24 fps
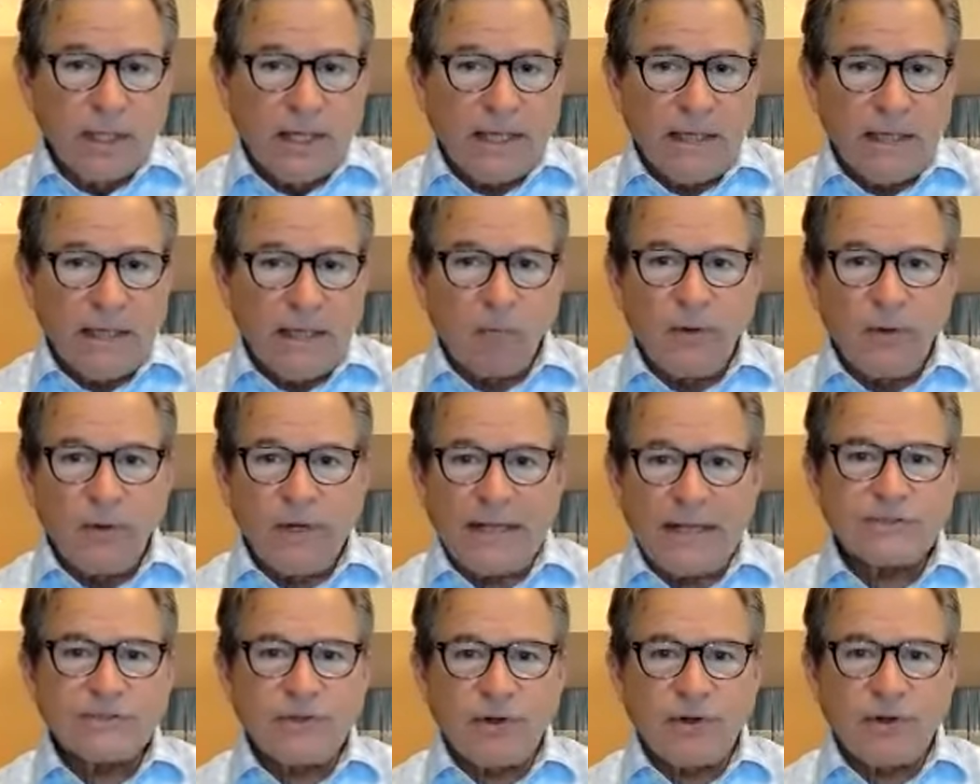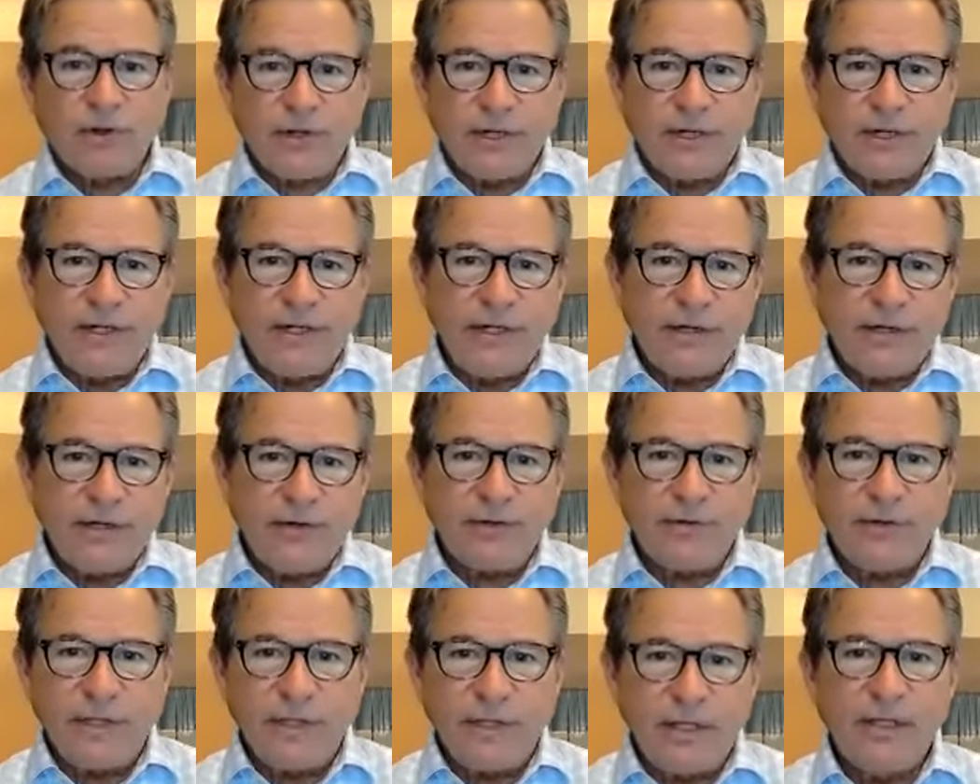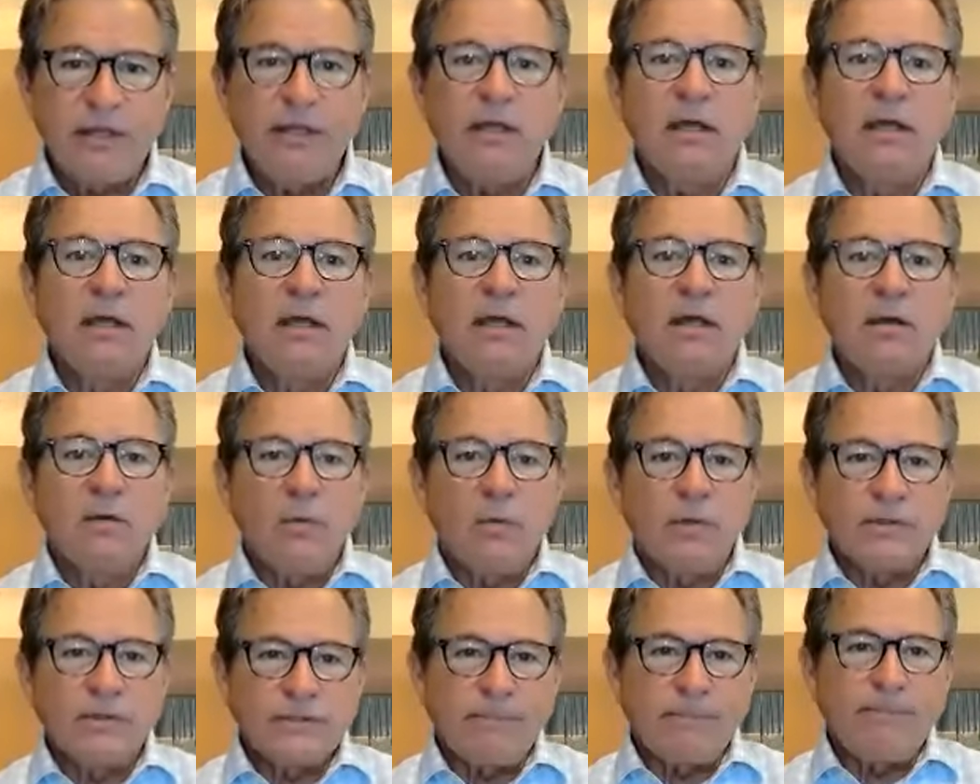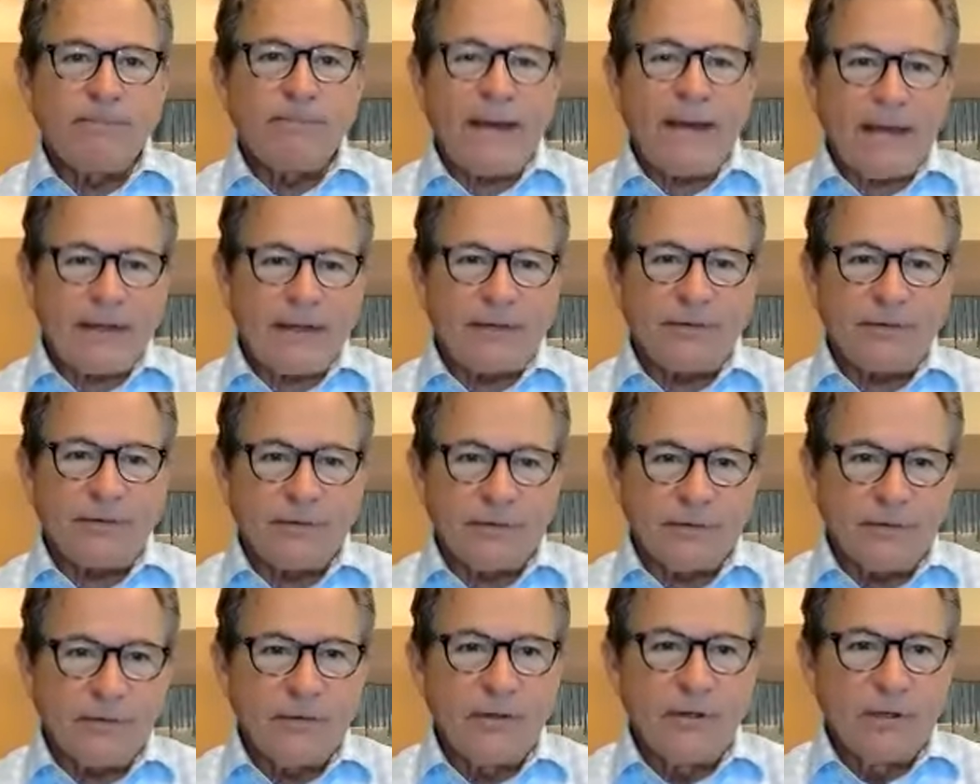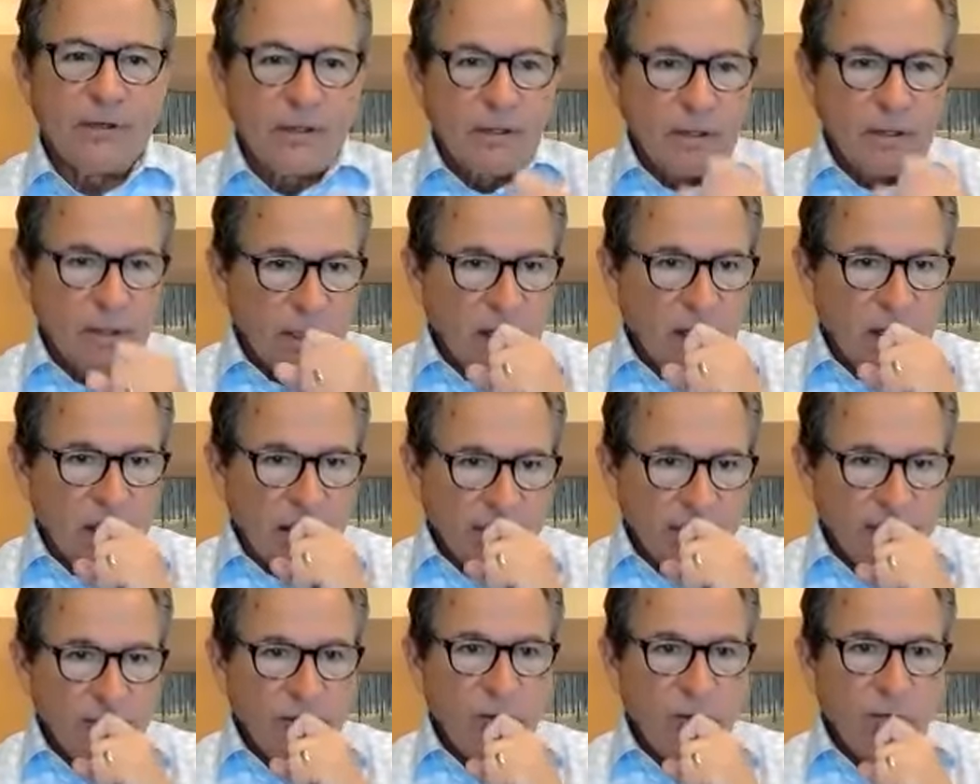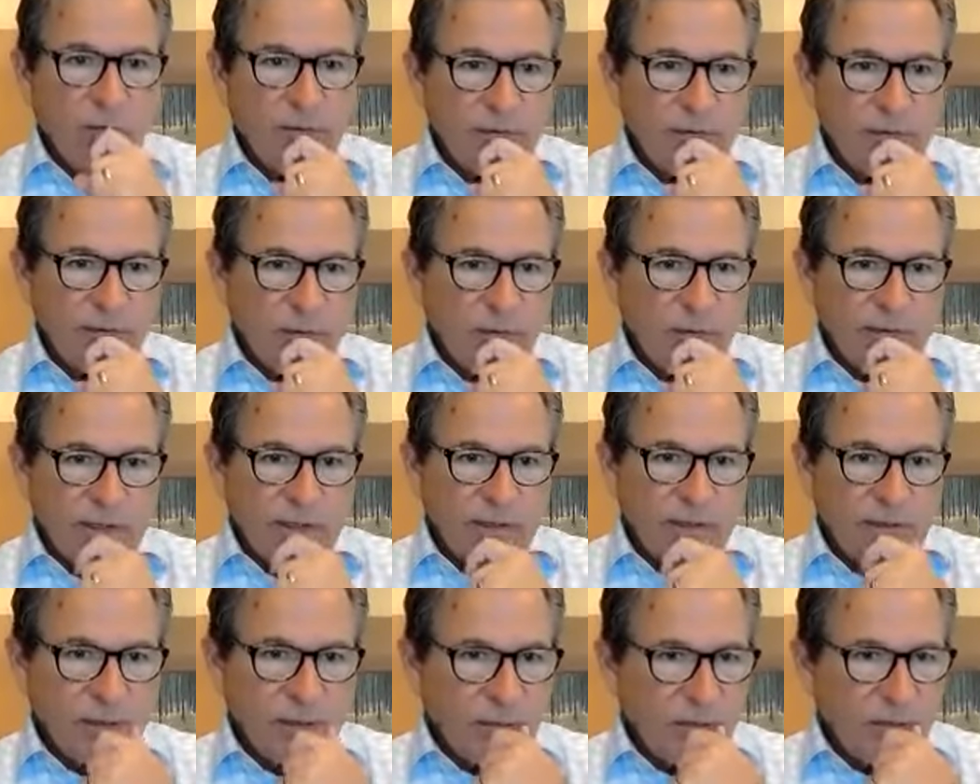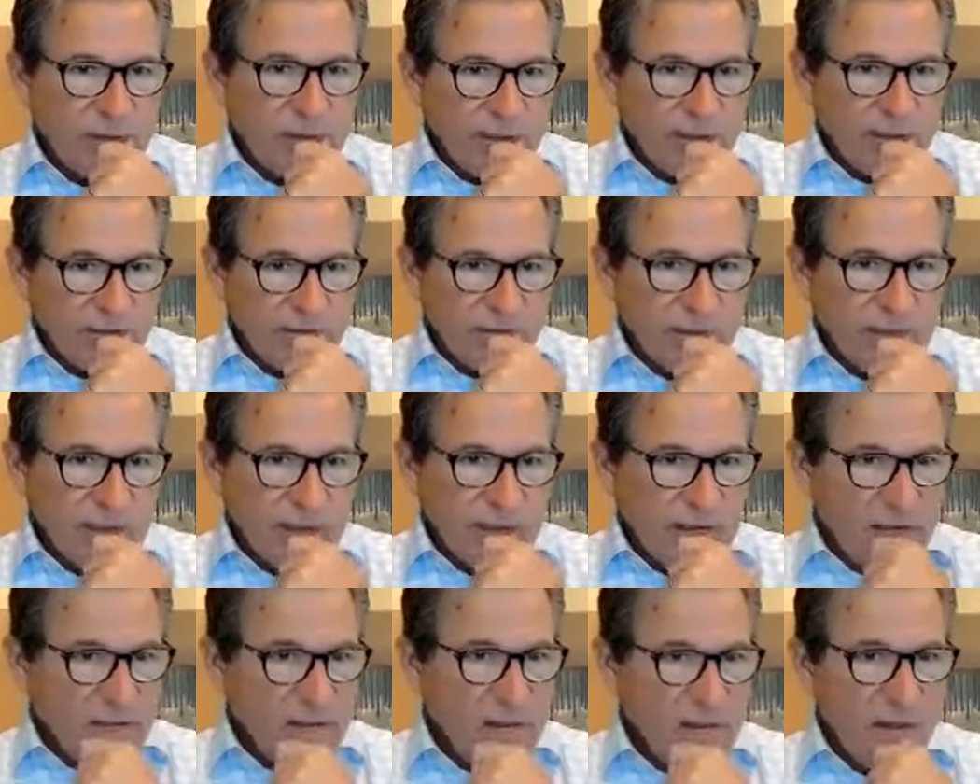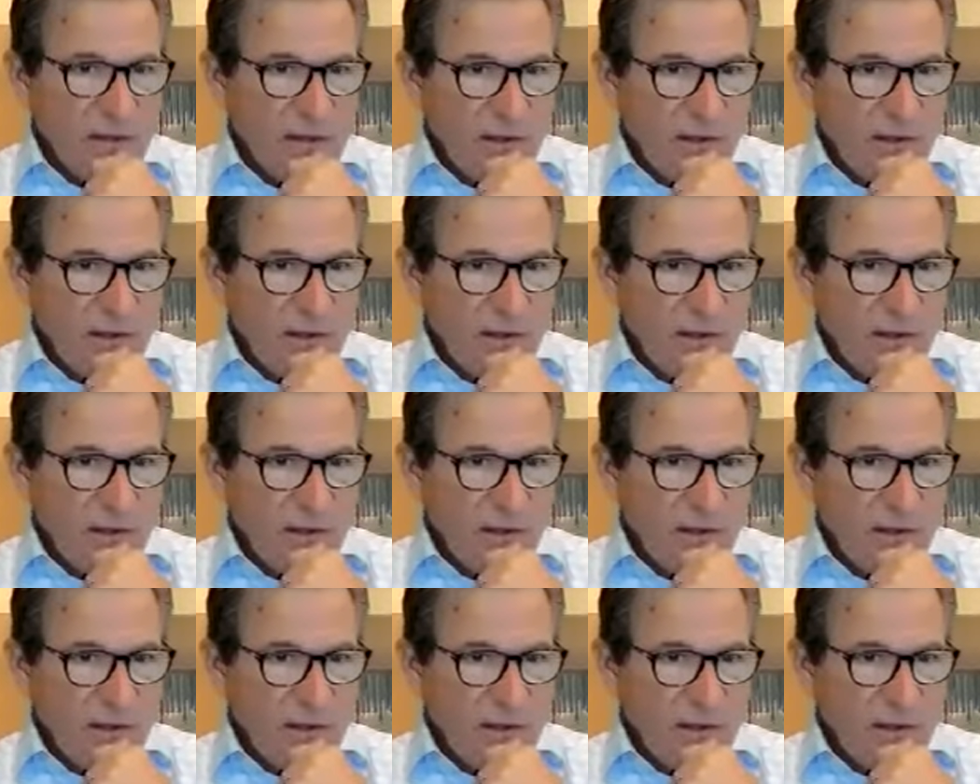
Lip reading: And what I started hearing was a pattern of, you know what they said?